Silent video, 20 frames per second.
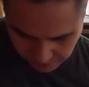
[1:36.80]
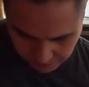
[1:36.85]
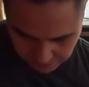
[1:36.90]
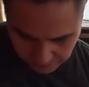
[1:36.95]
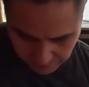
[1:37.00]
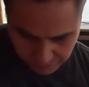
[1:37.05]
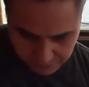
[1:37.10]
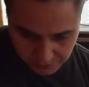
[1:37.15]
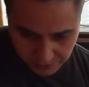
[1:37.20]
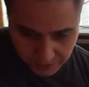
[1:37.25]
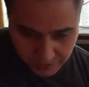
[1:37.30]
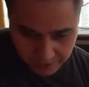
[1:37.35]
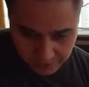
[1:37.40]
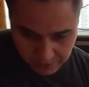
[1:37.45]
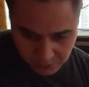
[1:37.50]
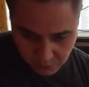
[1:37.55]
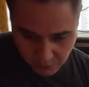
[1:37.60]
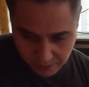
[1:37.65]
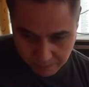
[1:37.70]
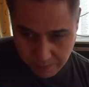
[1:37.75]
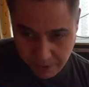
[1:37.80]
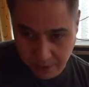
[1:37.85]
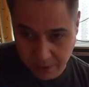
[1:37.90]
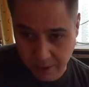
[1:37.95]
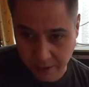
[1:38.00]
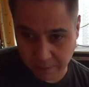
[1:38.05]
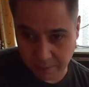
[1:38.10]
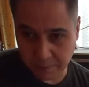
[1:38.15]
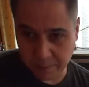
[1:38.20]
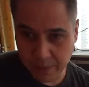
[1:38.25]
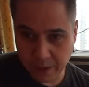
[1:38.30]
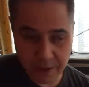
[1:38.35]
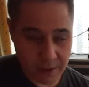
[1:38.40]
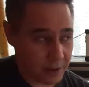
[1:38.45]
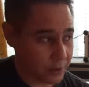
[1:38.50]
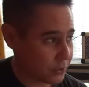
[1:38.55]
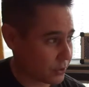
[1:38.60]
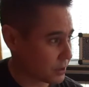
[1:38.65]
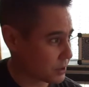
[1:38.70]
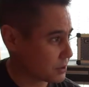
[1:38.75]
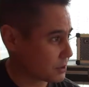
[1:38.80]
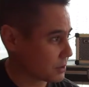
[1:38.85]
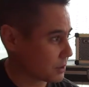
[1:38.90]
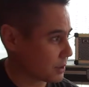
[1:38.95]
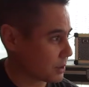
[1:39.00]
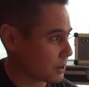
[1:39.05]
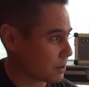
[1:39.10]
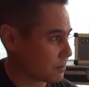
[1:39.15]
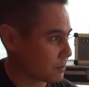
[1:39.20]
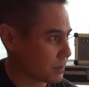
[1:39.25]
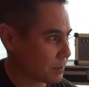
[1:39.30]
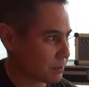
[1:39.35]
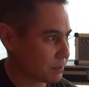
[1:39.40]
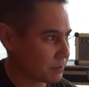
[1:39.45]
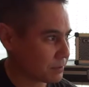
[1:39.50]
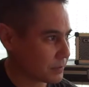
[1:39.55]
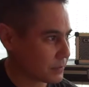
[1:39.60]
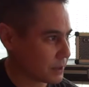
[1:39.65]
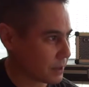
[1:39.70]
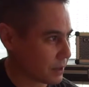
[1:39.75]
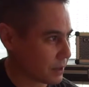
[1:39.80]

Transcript: if you're starting sweep picking, just check me